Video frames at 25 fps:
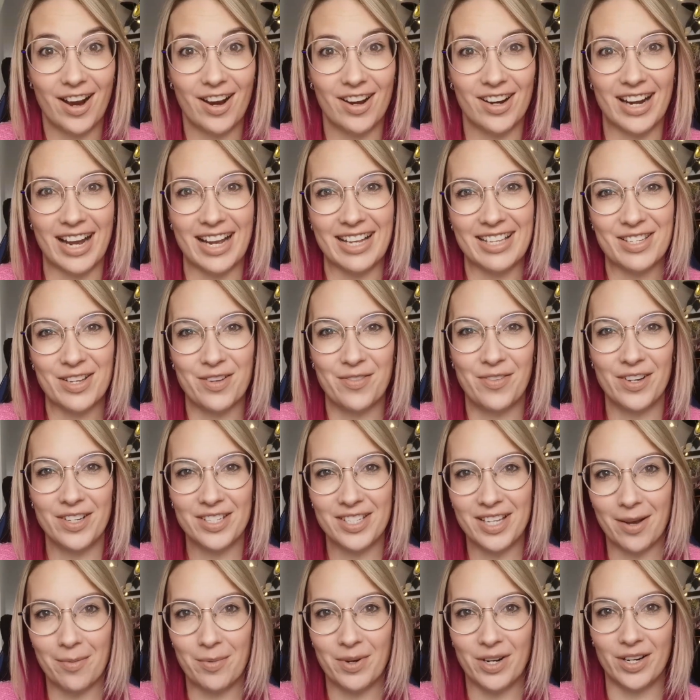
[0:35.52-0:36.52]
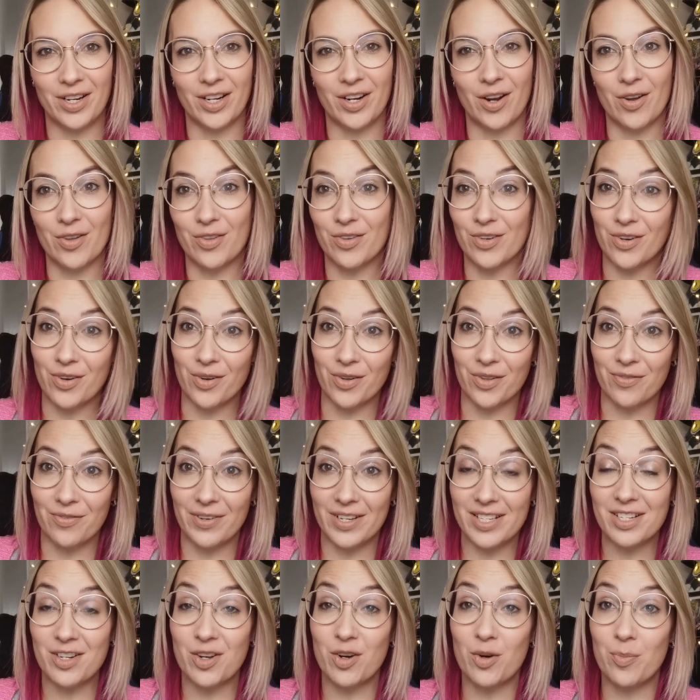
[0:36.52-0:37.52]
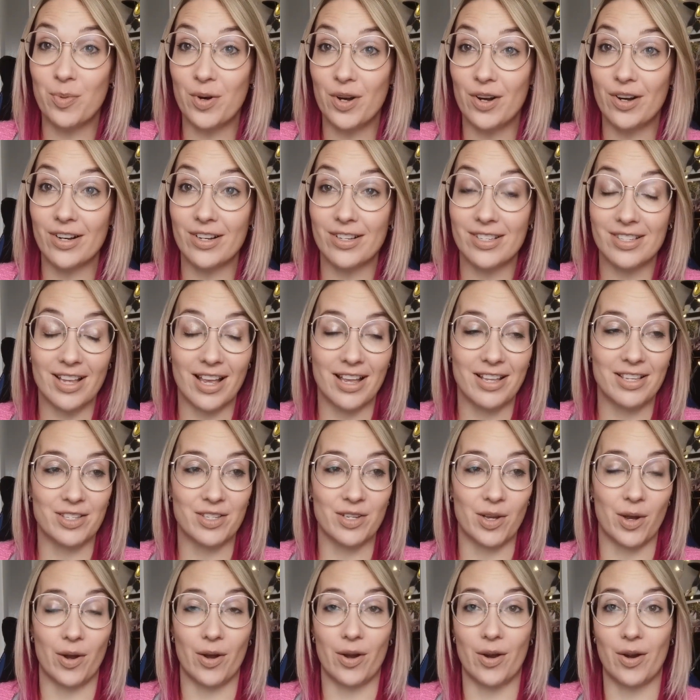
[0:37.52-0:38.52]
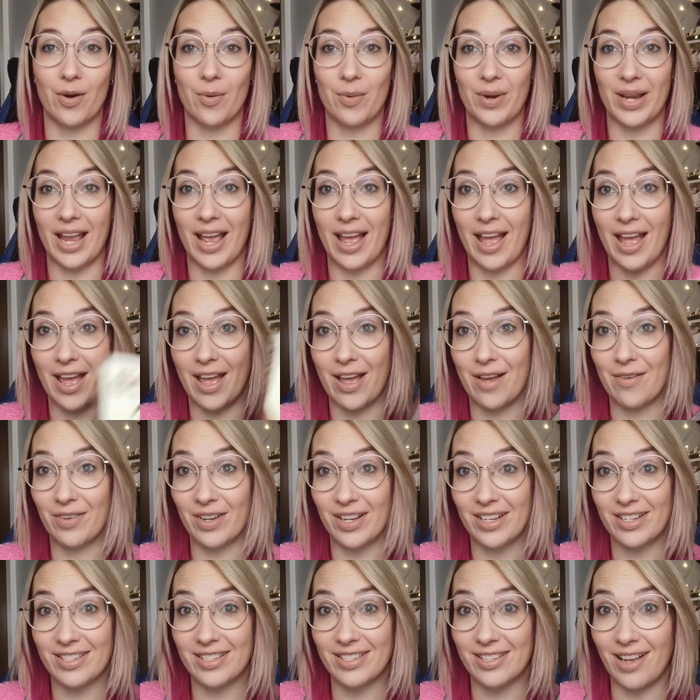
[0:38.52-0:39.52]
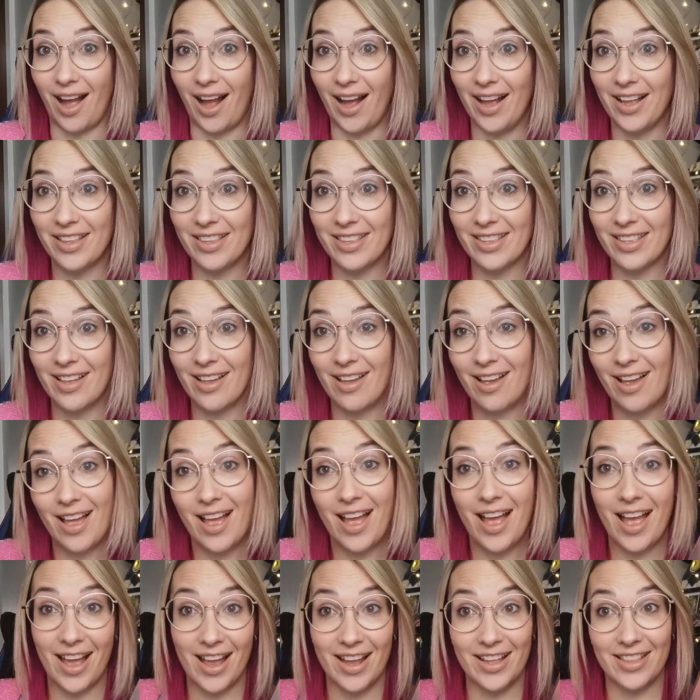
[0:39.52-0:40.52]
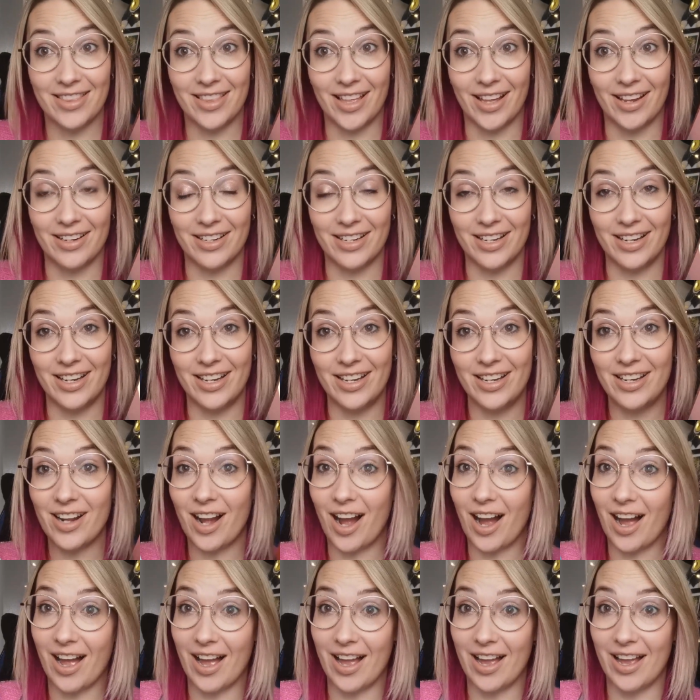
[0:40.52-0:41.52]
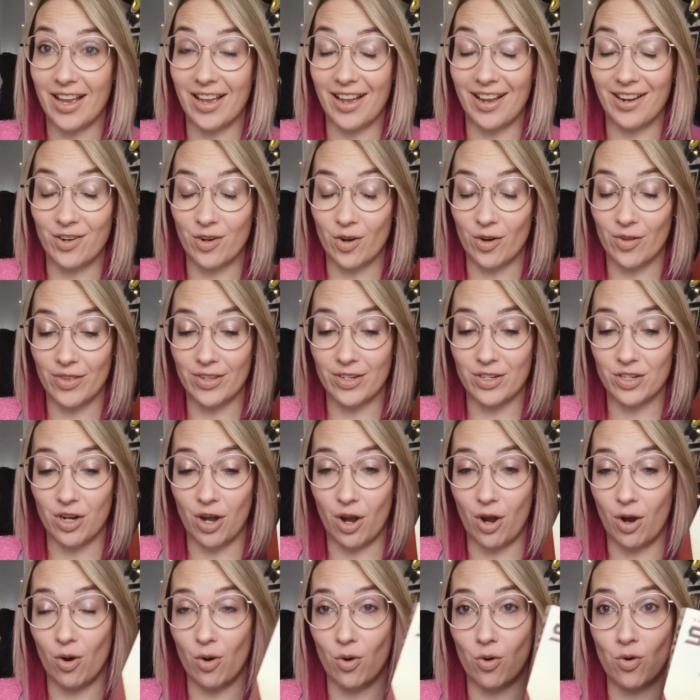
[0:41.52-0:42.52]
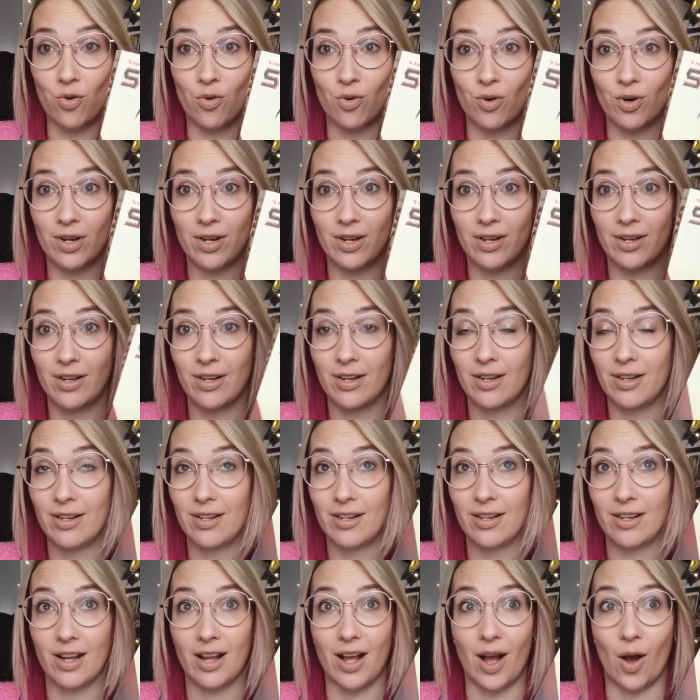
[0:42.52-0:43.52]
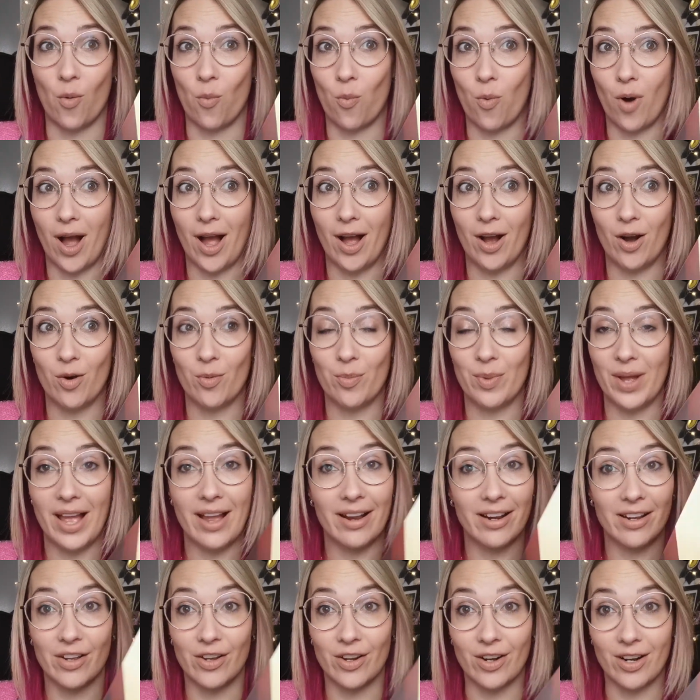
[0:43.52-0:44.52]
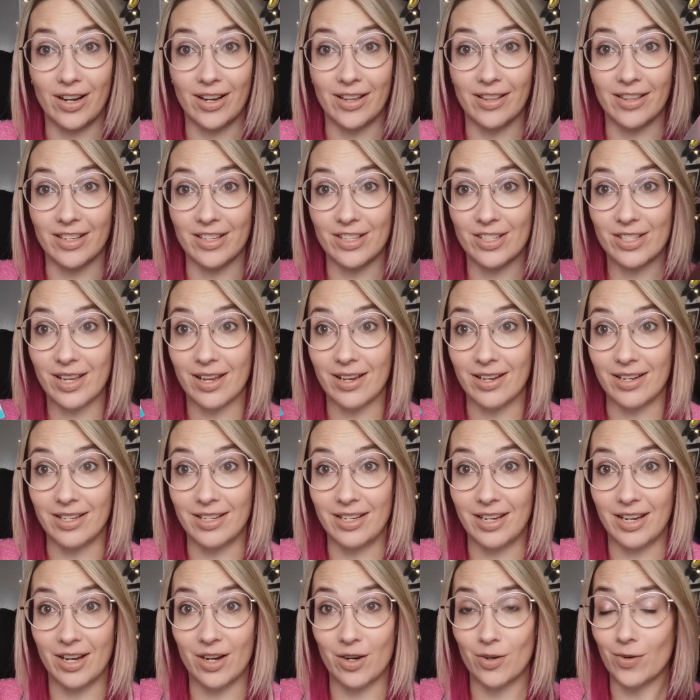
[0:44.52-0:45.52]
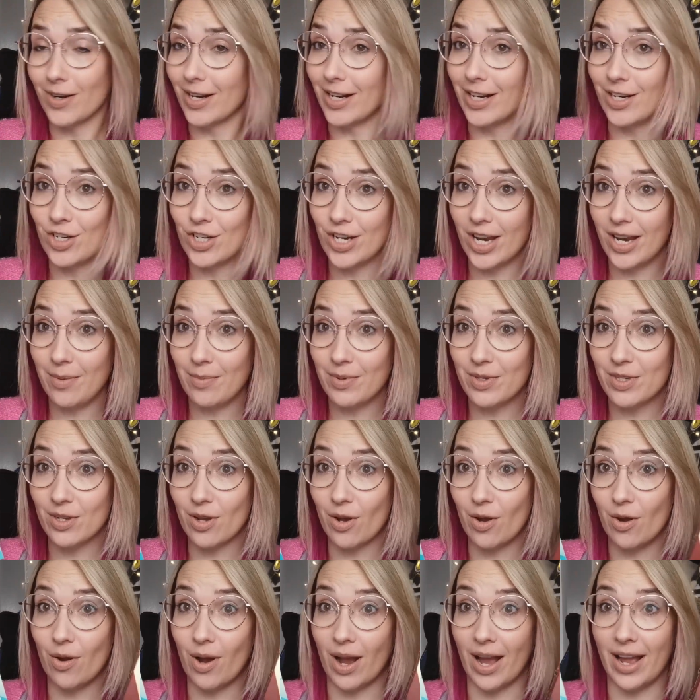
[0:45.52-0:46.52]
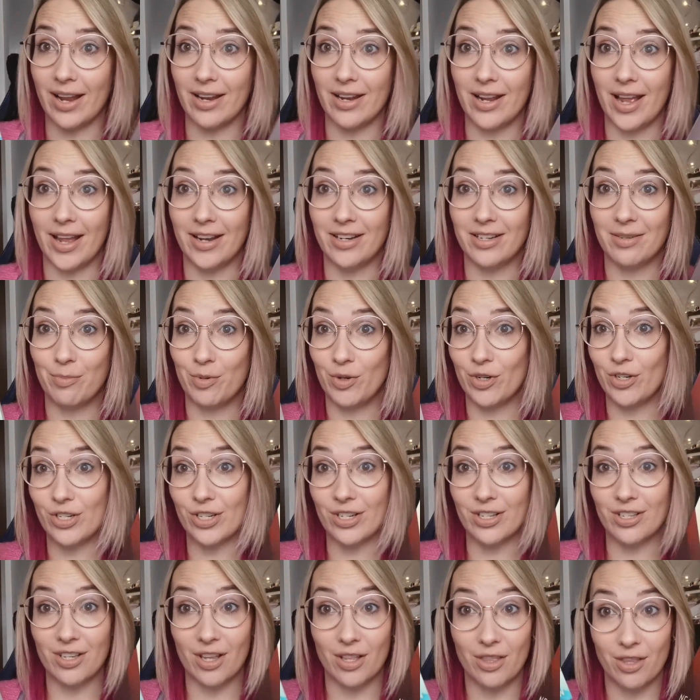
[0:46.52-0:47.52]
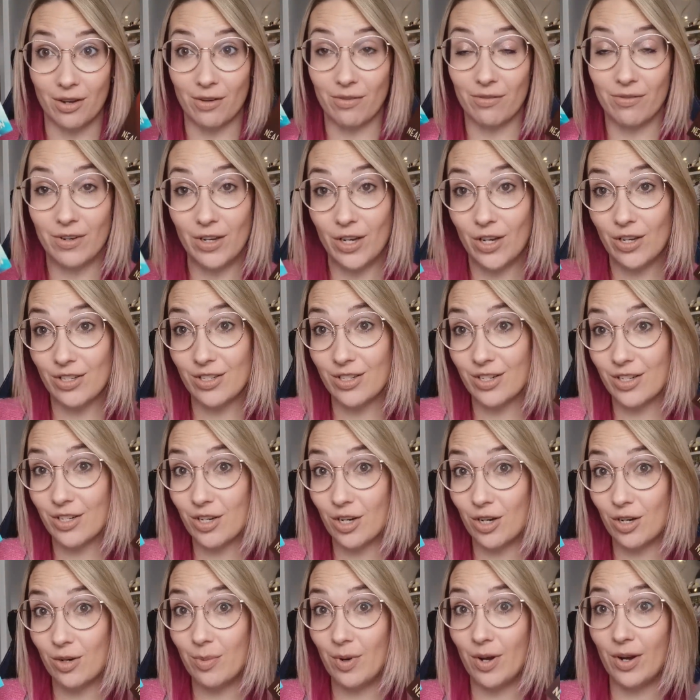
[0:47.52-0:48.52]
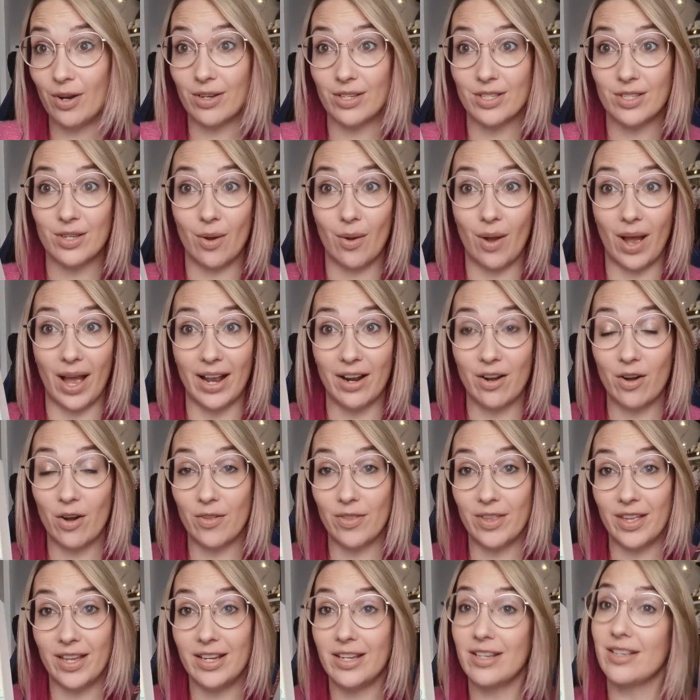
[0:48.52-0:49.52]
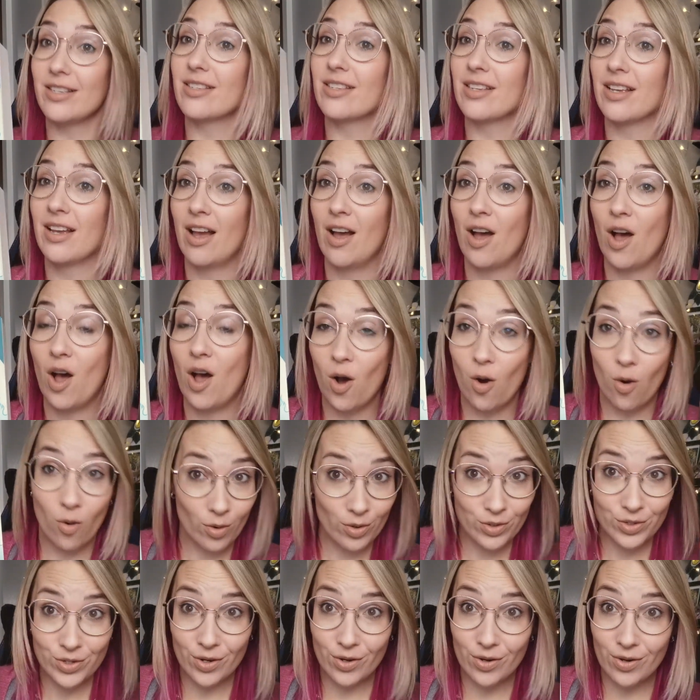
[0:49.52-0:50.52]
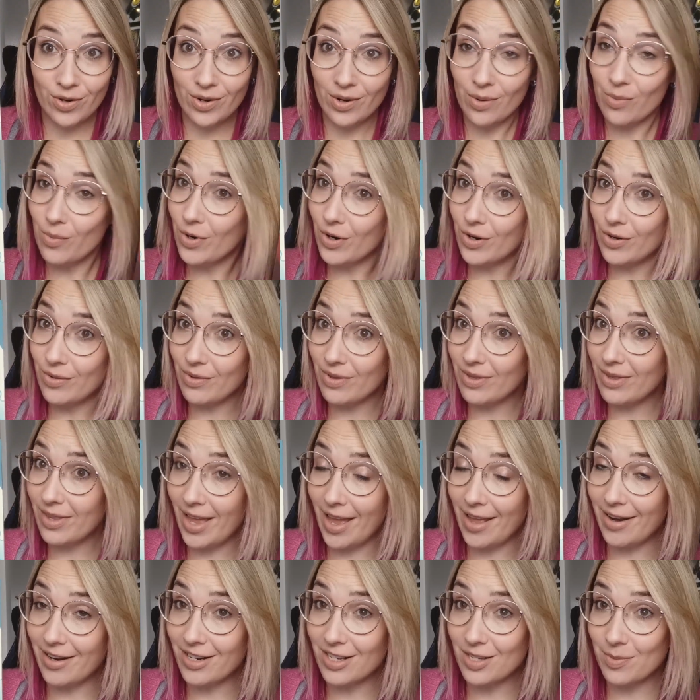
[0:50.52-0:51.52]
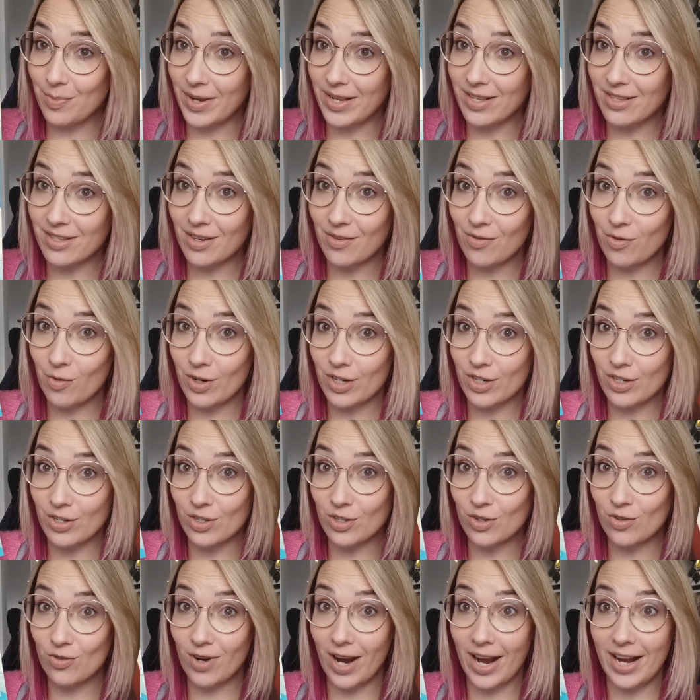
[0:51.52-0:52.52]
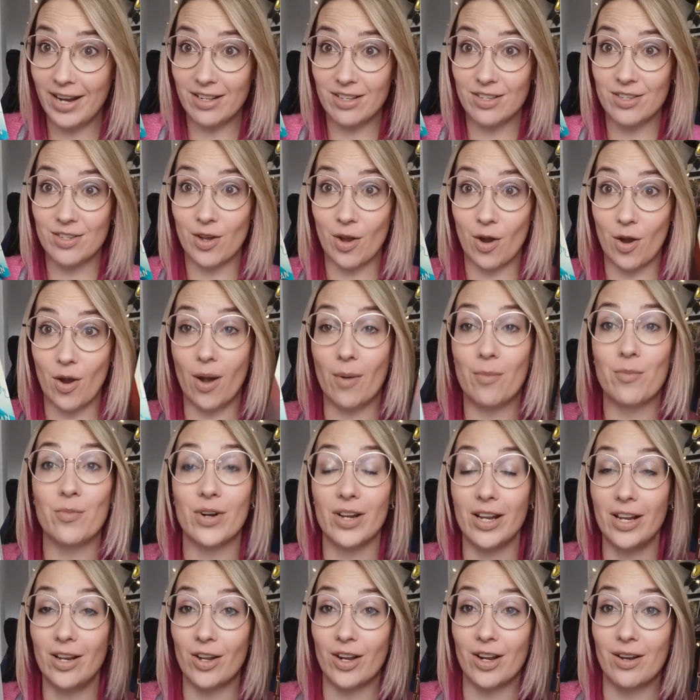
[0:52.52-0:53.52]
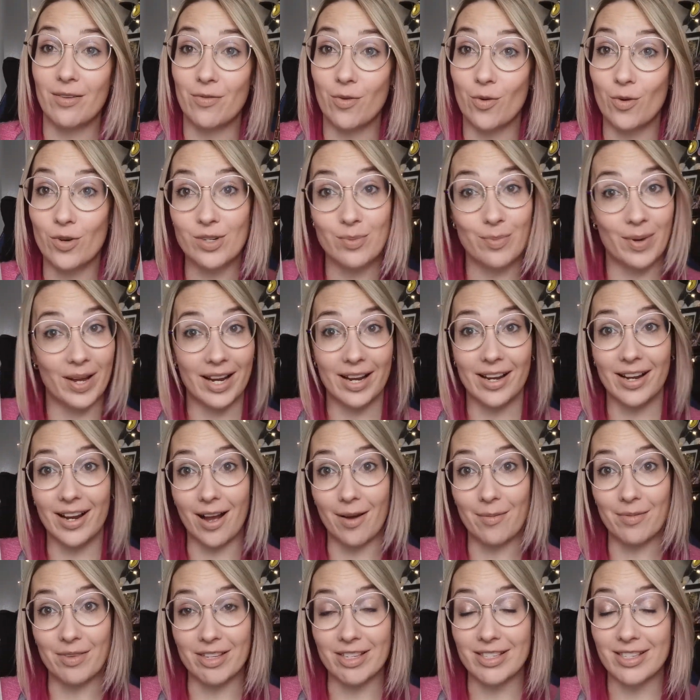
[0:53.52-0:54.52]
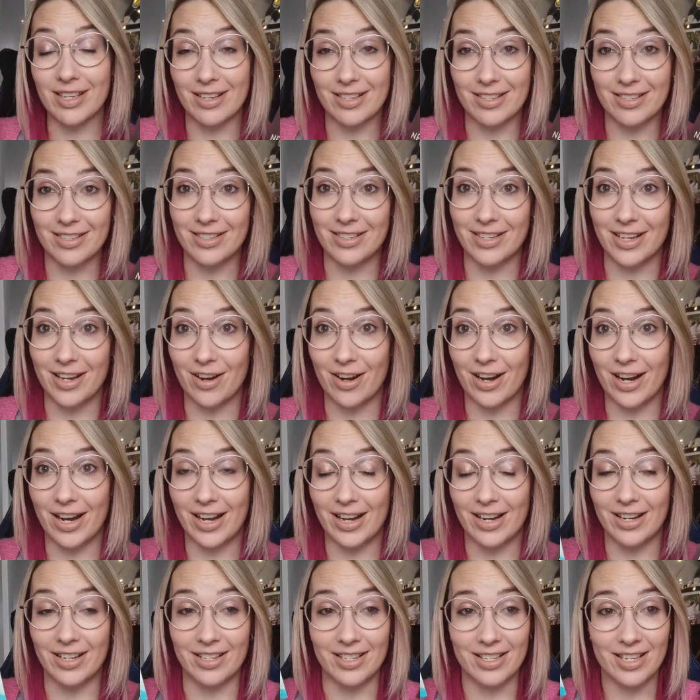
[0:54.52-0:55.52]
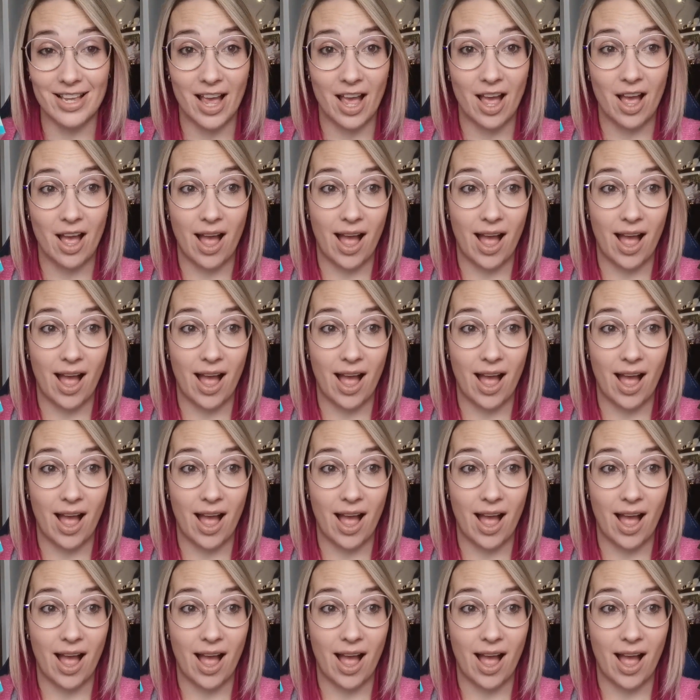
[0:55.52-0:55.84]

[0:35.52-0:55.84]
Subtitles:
Alright, so first up we're going to go through all the physical books. So we have Scythe and Thunderhead. I got the toll a while back, earlier this year, really cheap, so I had to purchase the first two books. So I got these, also weren't that expensive, which was great. So I'm really looking forward to picking up this series.